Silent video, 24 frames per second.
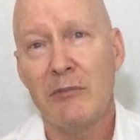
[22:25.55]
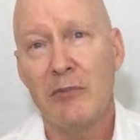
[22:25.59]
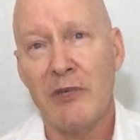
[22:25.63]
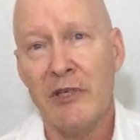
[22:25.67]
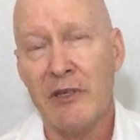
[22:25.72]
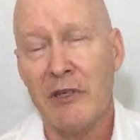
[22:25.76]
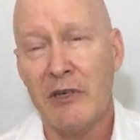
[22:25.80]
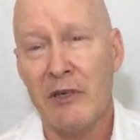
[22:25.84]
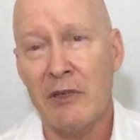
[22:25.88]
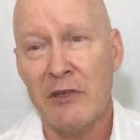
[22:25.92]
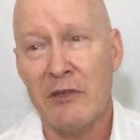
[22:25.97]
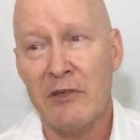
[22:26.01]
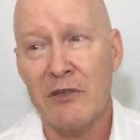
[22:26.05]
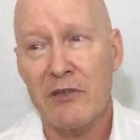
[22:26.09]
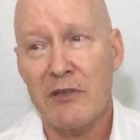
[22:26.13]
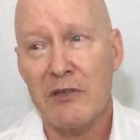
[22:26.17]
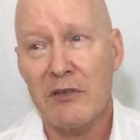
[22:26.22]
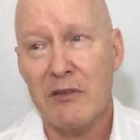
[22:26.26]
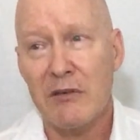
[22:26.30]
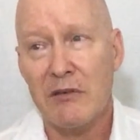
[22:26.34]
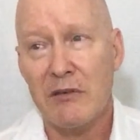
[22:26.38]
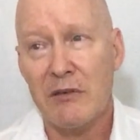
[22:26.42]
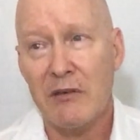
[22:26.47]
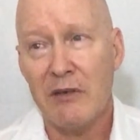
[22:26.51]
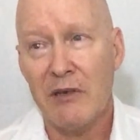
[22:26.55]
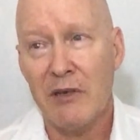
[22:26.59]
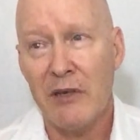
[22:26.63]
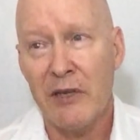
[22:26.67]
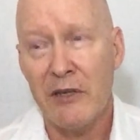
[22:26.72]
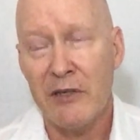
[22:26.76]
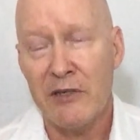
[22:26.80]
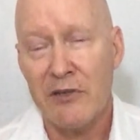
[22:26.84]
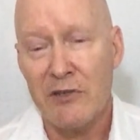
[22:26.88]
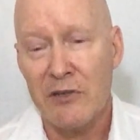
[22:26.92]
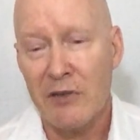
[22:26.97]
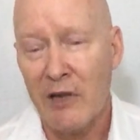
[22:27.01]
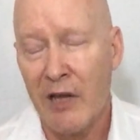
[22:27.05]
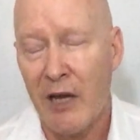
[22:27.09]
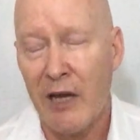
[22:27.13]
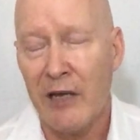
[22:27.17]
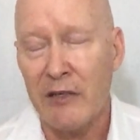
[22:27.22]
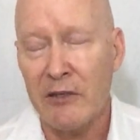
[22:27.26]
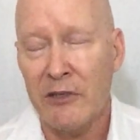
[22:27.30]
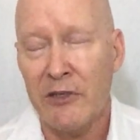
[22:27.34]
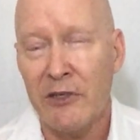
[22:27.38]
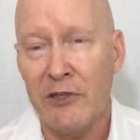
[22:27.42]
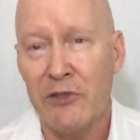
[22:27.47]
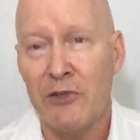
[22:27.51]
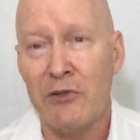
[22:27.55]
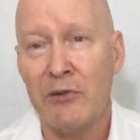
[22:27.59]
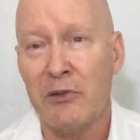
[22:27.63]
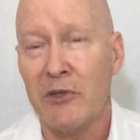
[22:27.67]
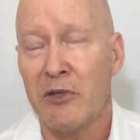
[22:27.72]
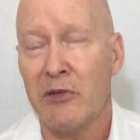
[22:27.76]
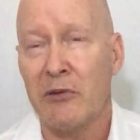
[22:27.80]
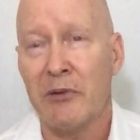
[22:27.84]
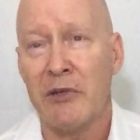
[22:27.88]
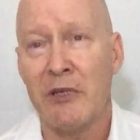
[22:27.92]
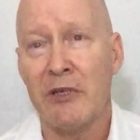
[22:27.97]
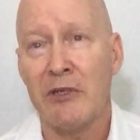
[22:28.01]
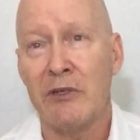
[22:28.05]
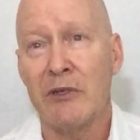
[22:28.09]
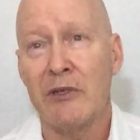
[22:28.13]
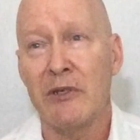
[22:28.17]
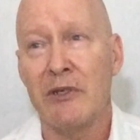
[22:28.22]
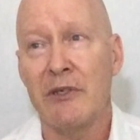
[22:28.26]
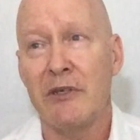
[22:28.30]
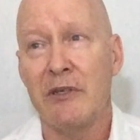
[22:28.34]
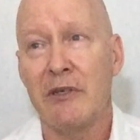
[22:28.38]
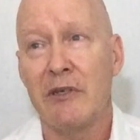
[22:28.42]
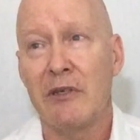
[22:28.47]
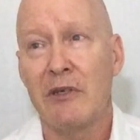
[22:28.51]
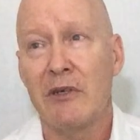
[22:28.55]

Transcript: because it's not going to do you any good.